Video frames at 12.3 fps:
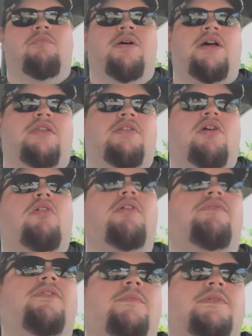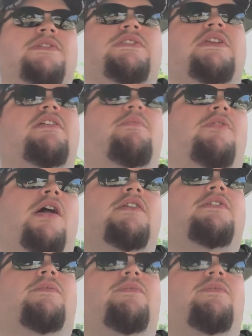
But going from the sticker price of